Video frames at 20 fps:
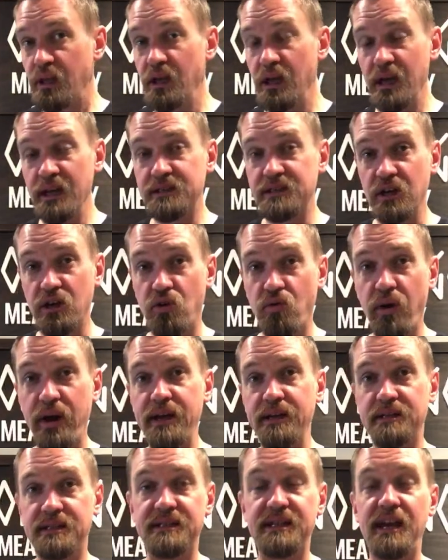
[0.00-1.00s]
It's a
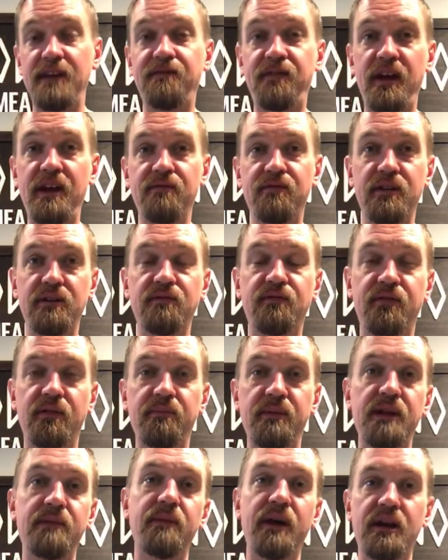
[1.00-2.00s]
great safe haven for
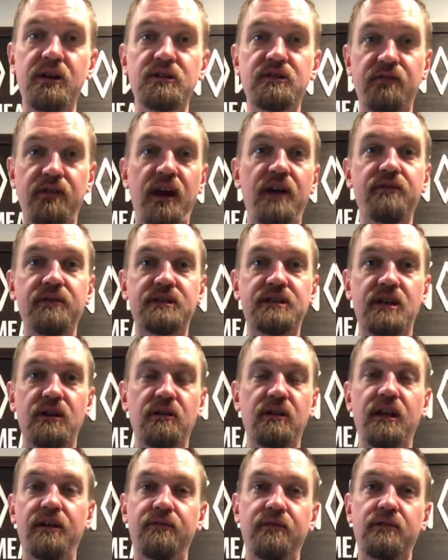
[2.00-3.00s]
mead makers of every skill
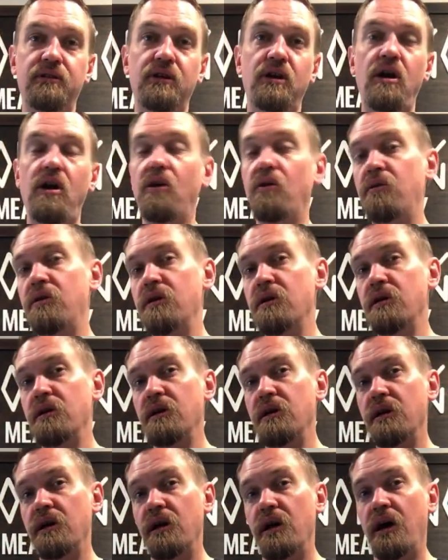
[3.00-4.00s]
level to go.
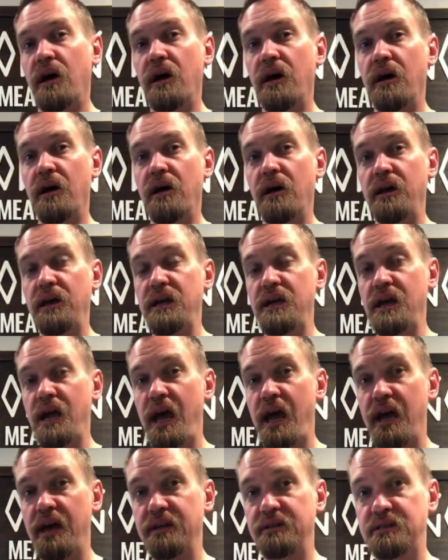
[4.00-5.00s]
He
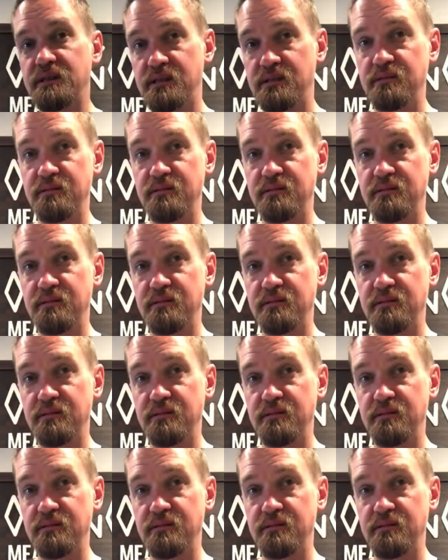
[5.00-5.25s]
has